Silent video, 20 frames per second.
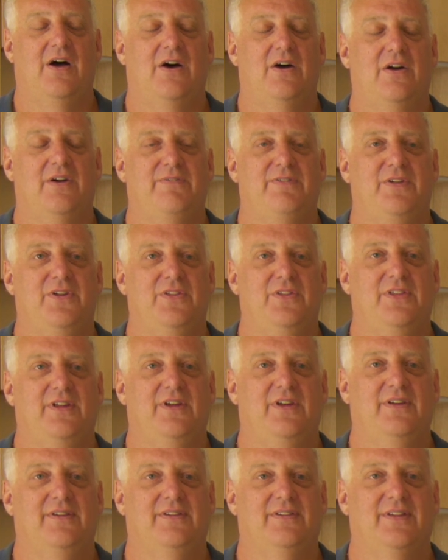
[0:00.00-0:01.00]
are a few
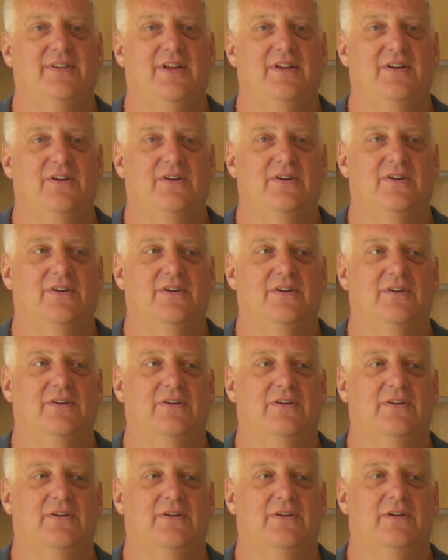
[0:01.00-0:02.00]
things that
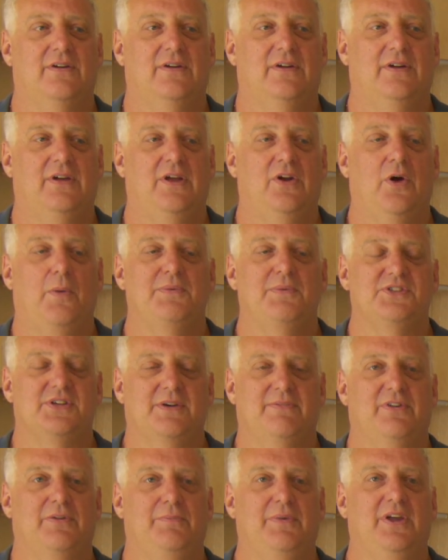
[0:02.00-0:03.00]
it opens
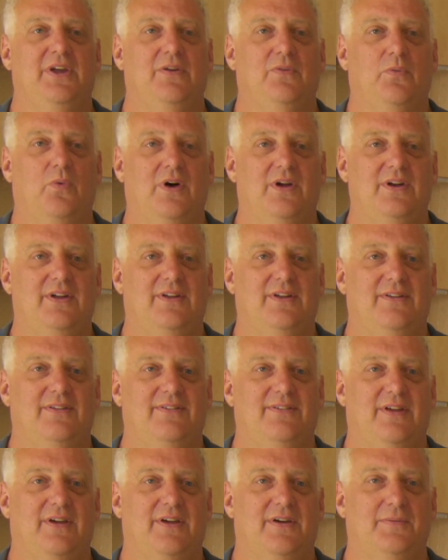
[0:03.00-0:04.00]
up for me, and one
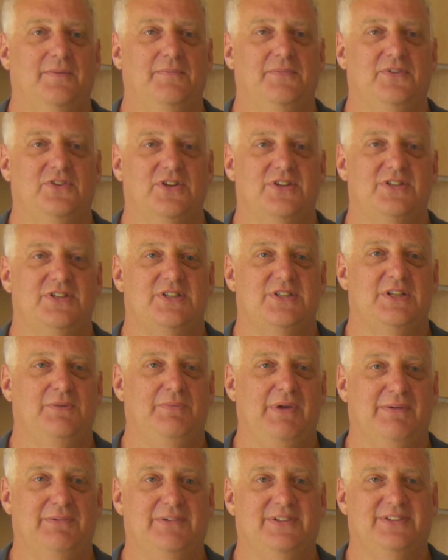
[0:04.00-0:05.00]
is just
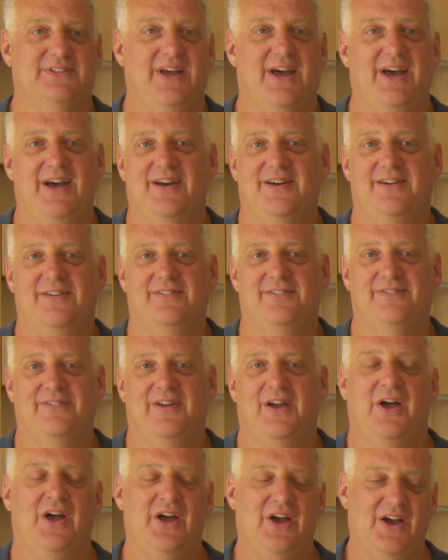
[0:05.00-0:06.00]
to be able to
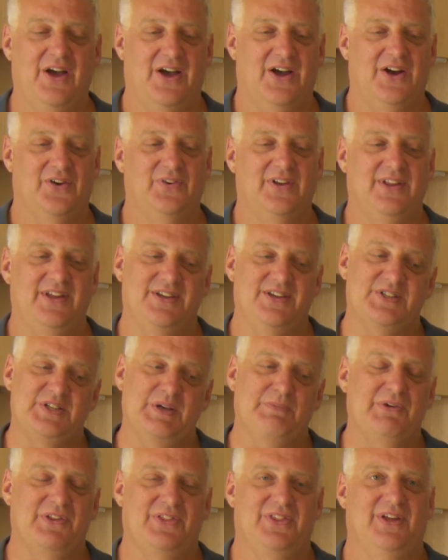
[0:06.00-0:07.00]
have a really
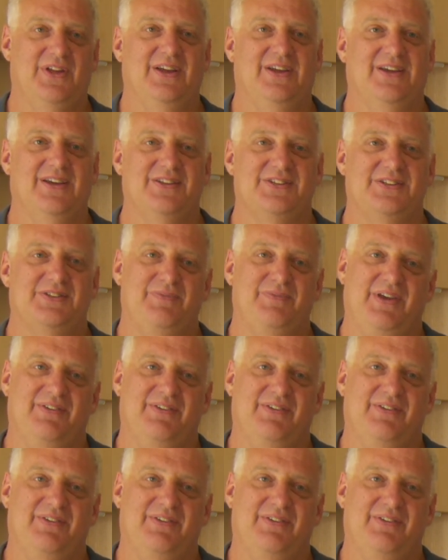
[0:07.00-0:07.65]
simple thing is to